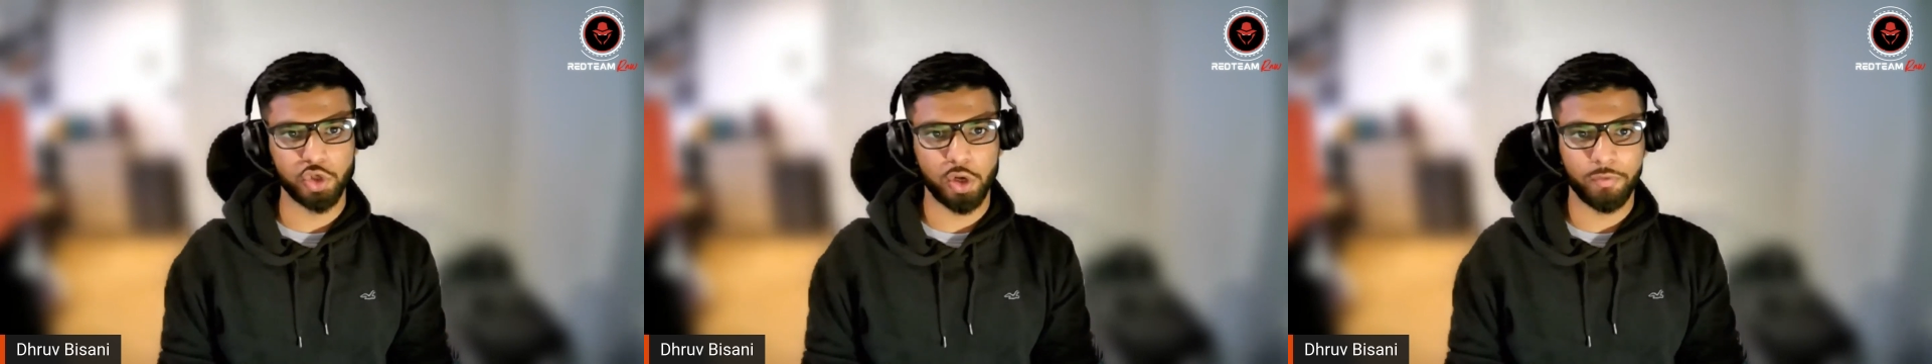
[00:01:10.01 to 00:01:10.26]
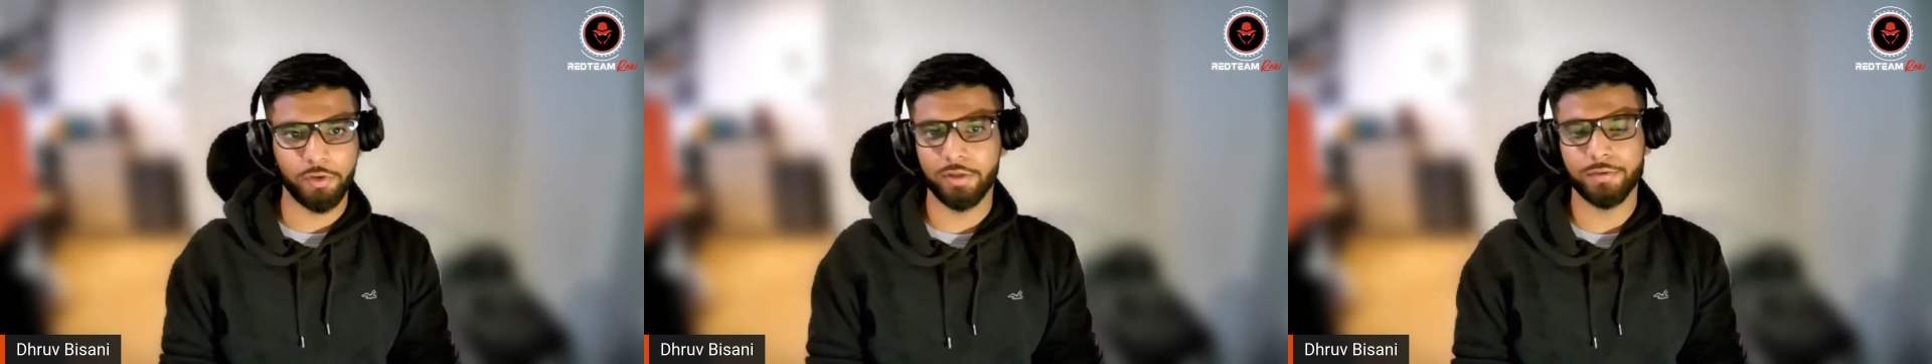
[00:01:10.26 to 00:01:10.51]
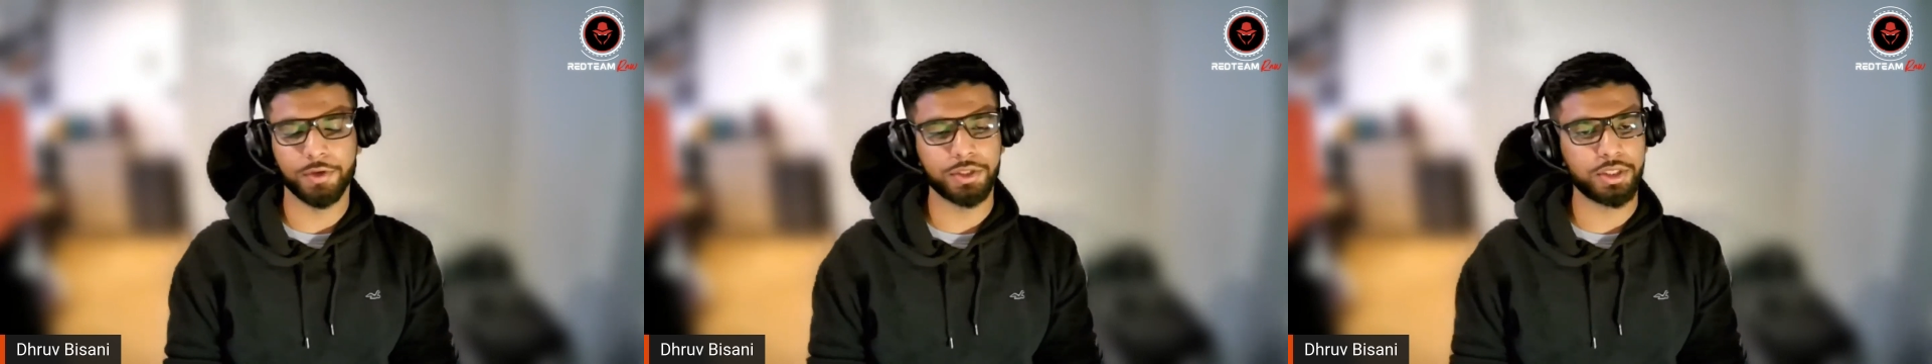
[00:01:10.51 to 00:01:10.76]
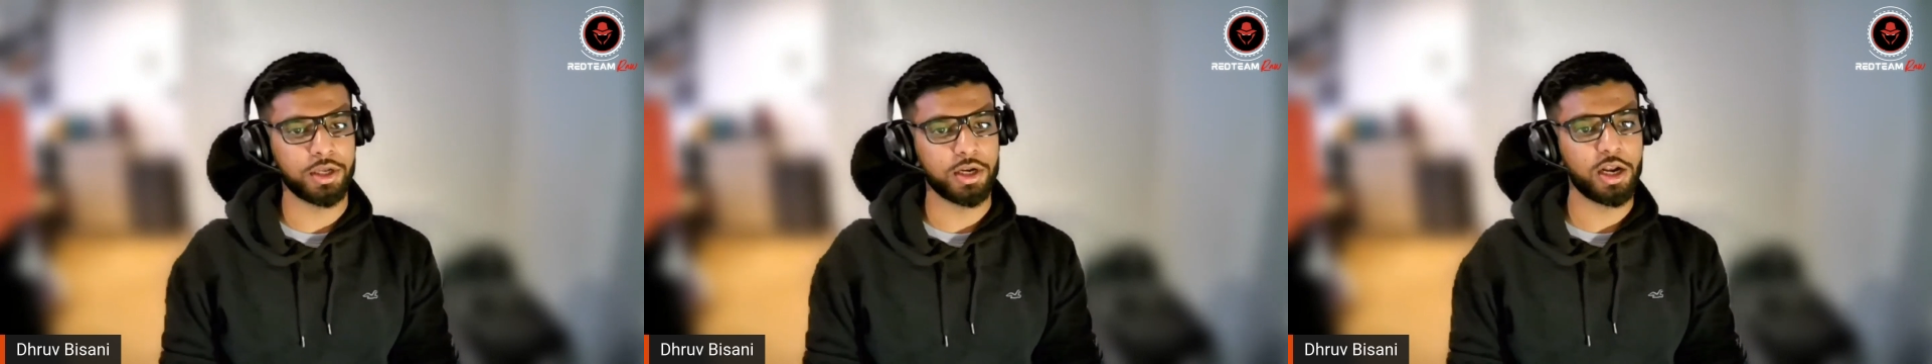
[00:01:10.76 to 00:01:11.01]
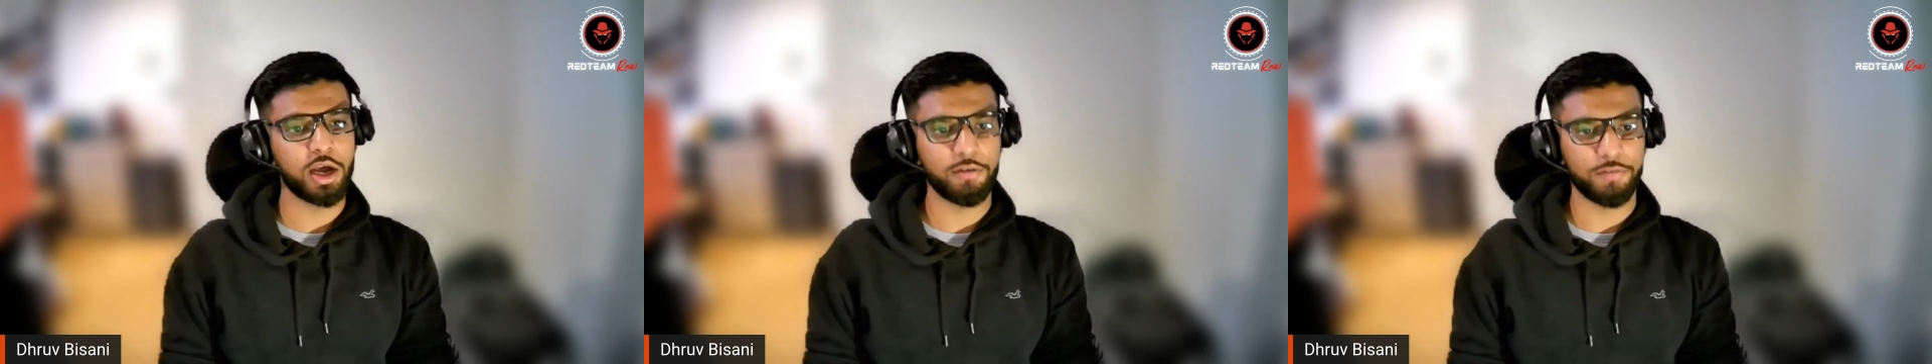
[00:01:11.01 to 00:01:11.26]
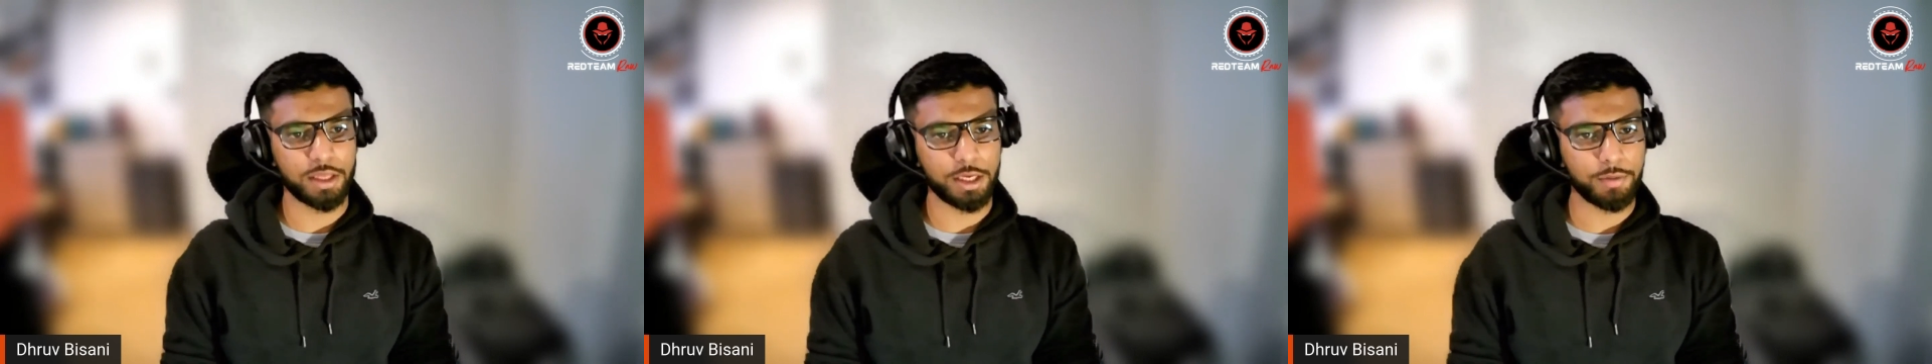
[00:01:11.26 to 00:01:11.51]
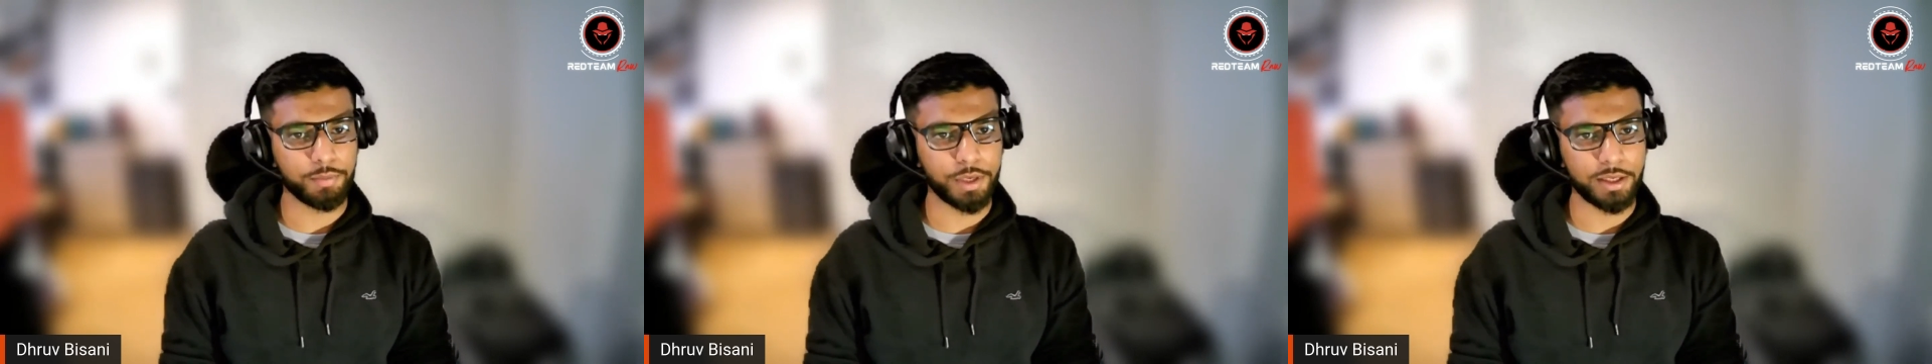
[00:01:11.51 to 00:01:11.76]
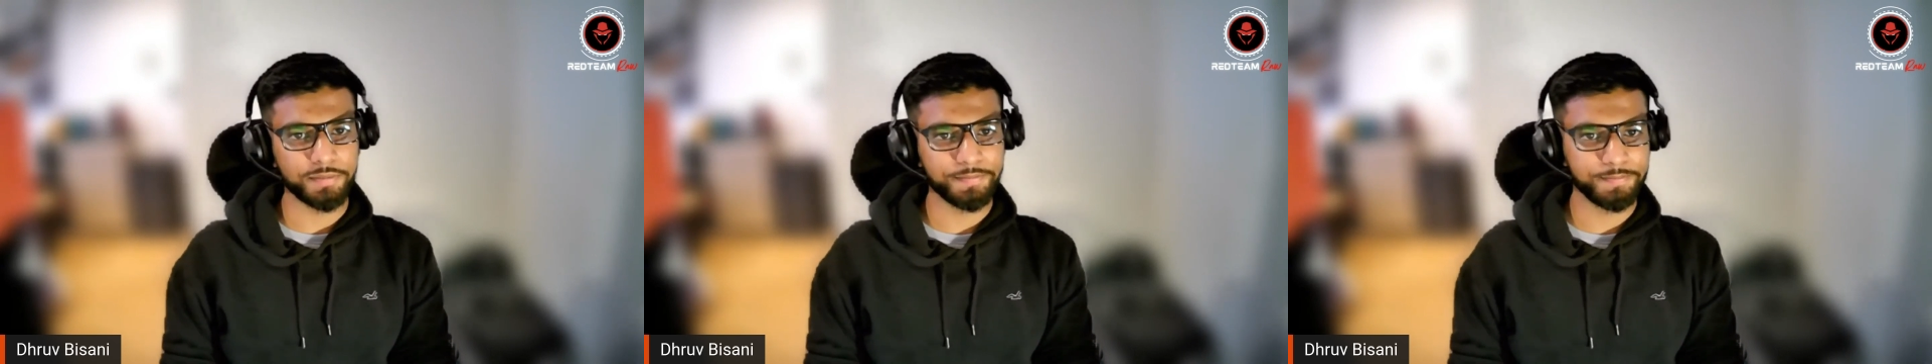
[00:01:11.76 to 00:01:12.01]
job for the first year and a half at the
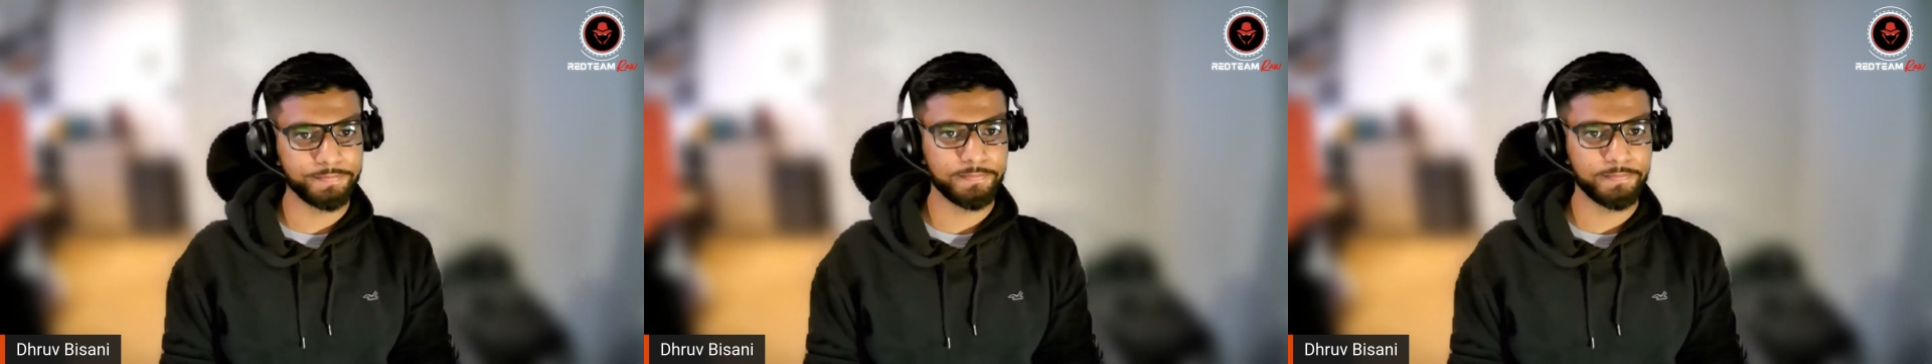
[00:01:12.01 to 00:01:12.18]
company.